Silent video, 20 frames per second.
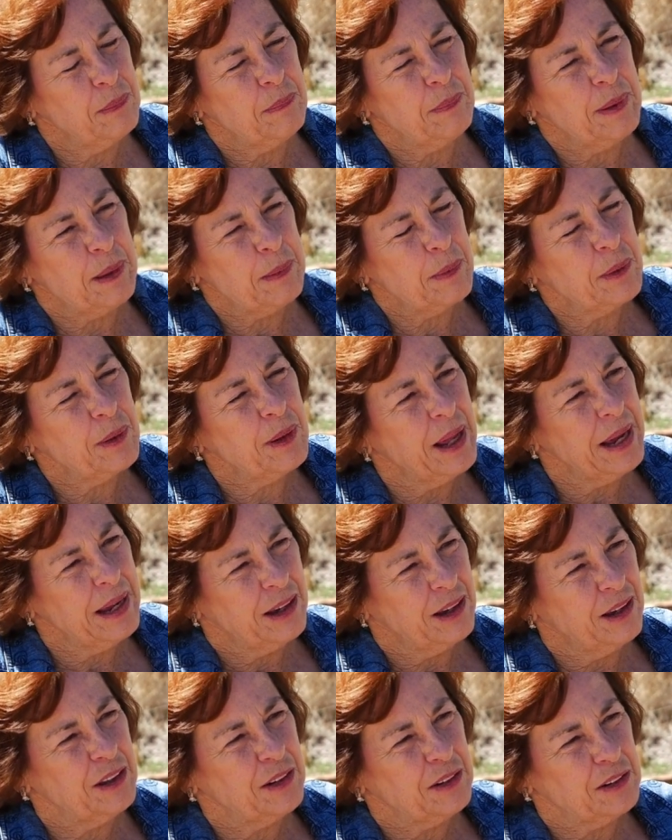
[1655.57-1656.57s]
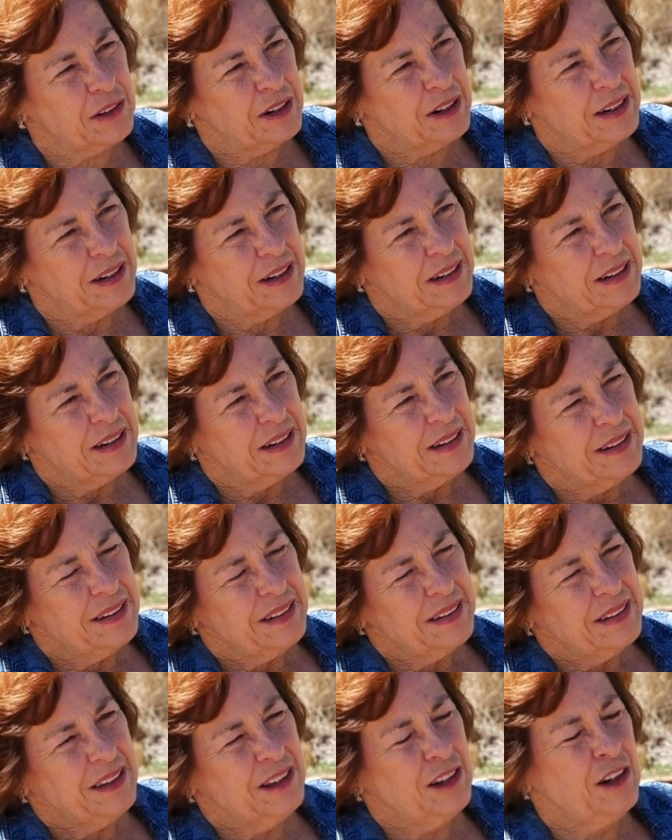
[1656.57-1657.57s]
People like color. Very
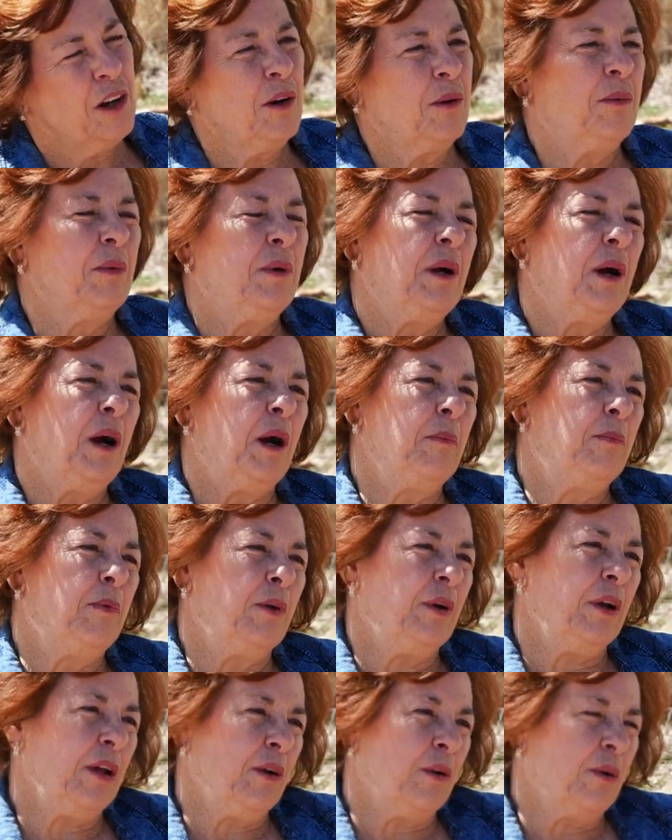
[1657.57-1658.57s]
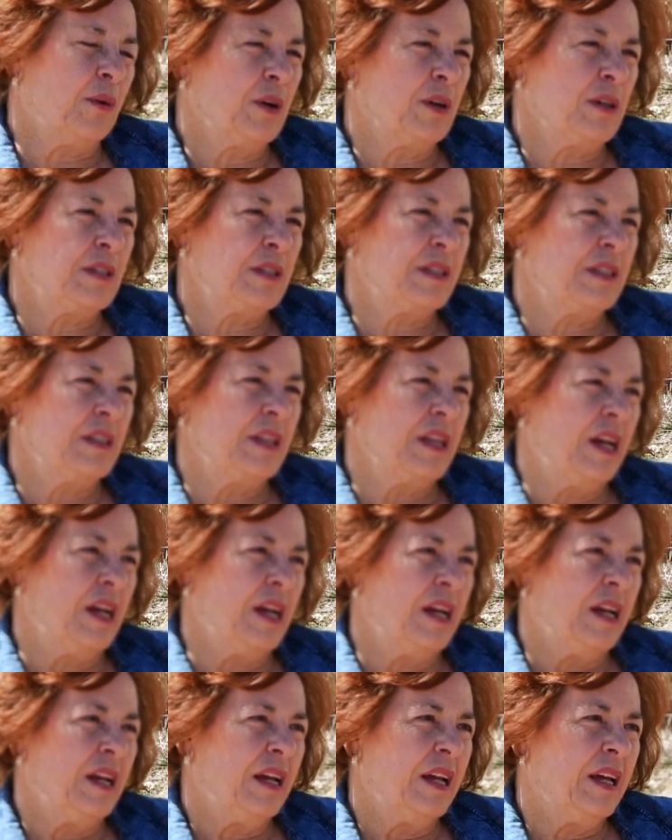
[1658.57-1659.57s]
beautiful. You know, a pretty horse
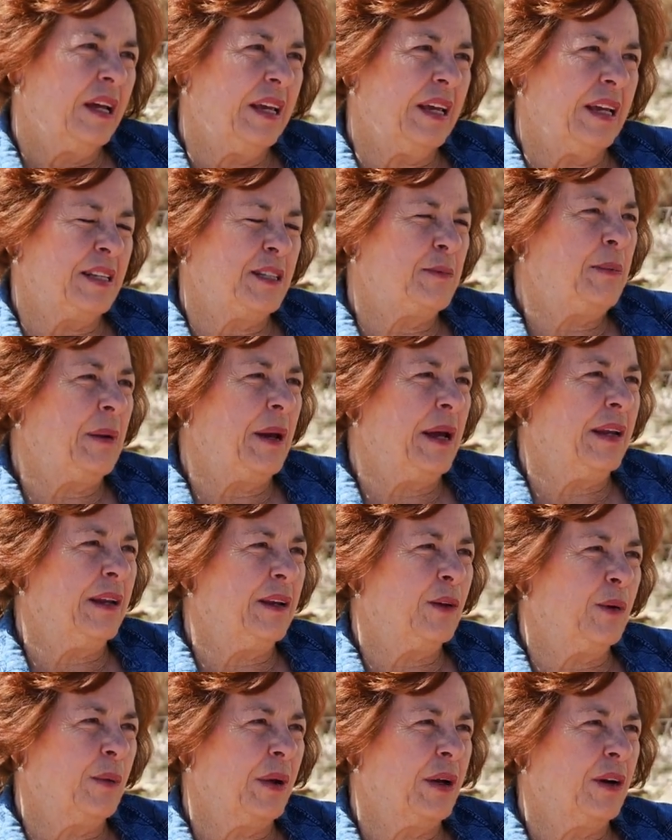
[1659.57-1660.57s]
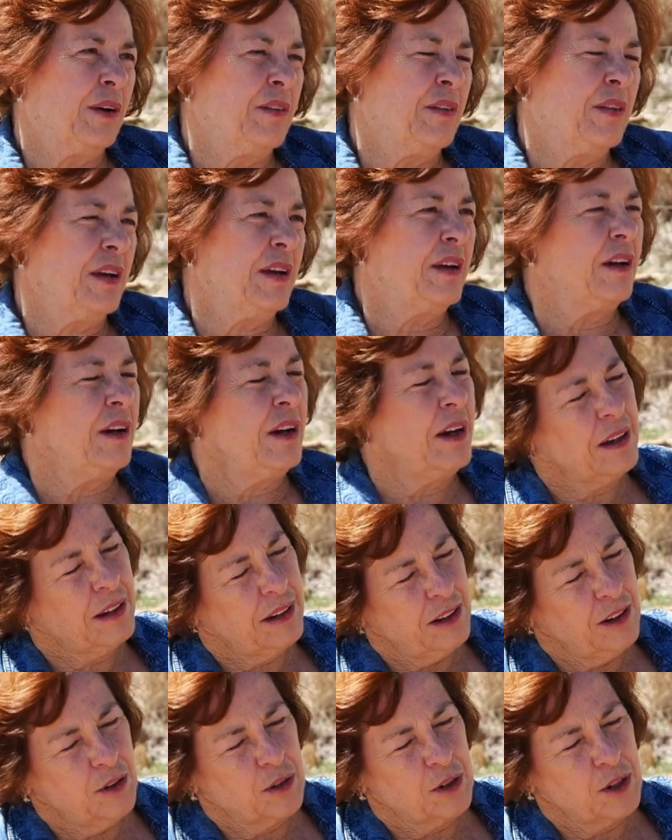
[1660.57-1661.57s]
gets petted quicker than an
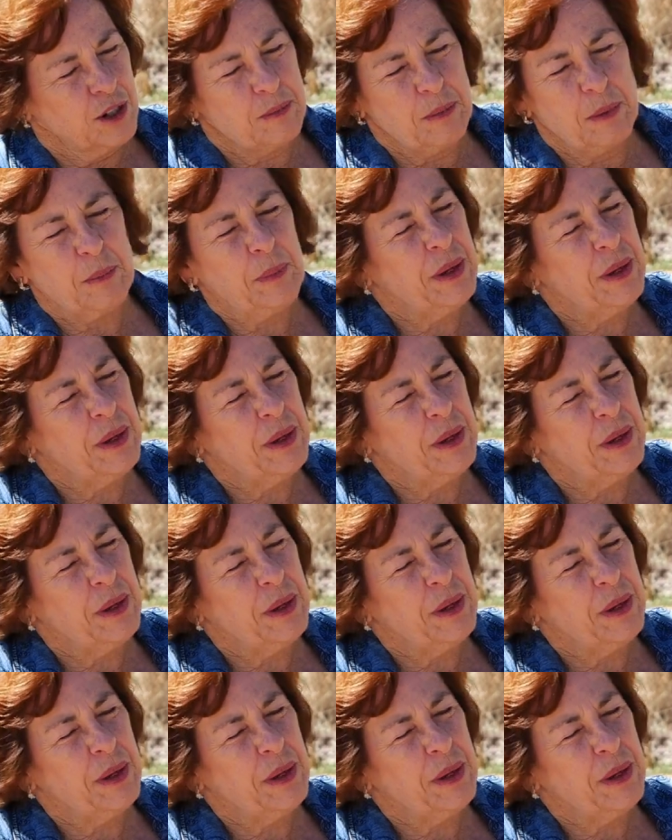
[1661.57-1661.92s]
ugly horse, but right.